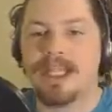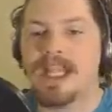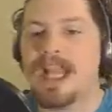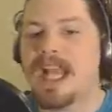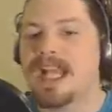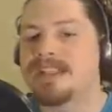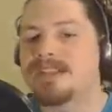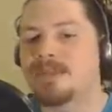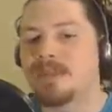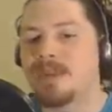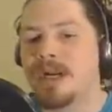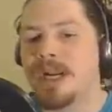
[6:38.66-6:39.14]

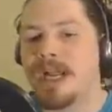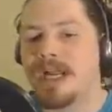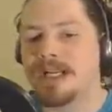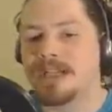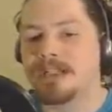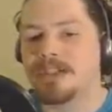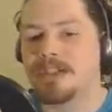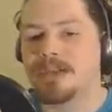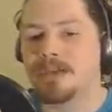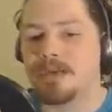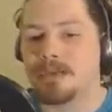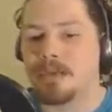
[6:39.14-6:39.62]
That's what
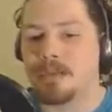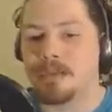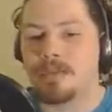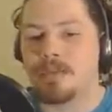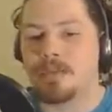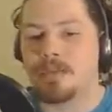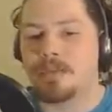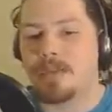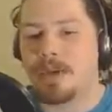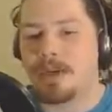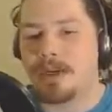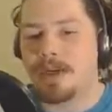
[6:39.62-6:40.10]
I do.
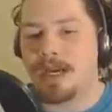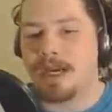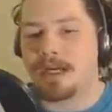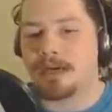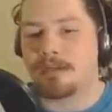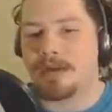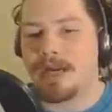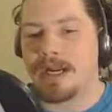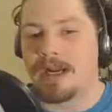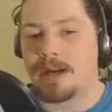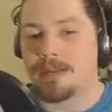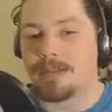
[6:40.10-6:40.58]
I
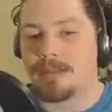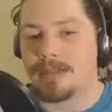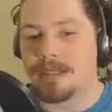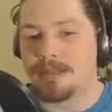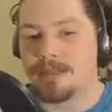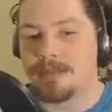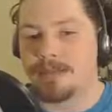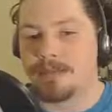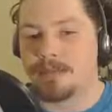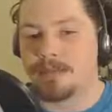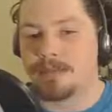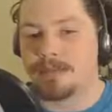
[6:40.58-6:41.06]
ground
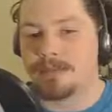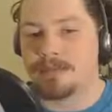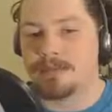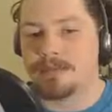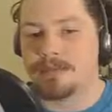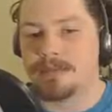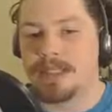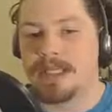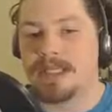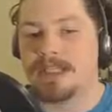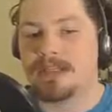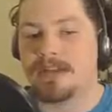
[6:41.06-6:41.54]
people
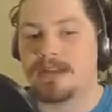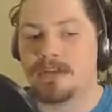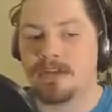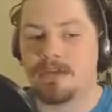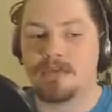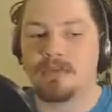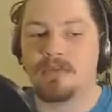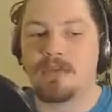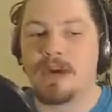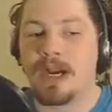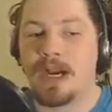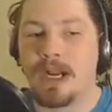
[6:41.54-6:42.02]
into the
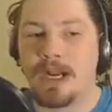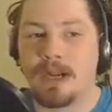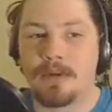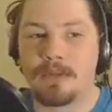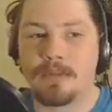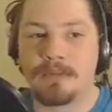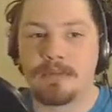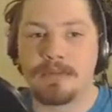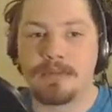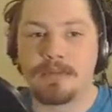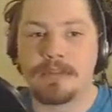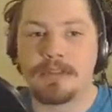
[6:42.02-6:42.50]

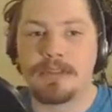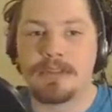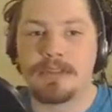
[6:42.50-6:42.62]
ground.